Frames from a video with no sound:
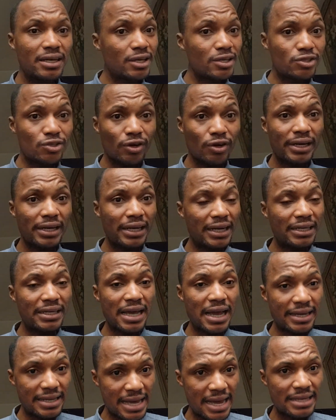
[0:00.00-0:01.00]
Sorry,
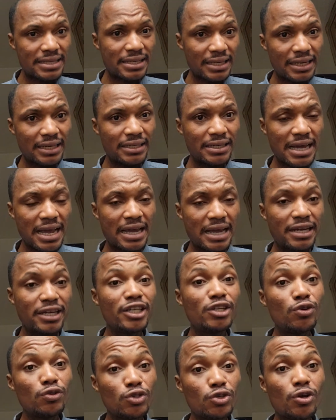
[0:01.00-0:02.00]

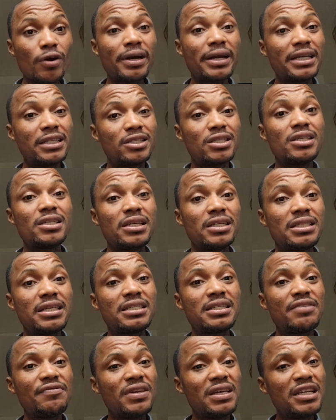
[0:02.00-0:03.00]
it is
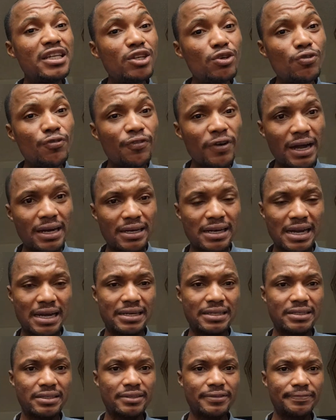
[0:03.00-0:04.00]
even Newfoundland.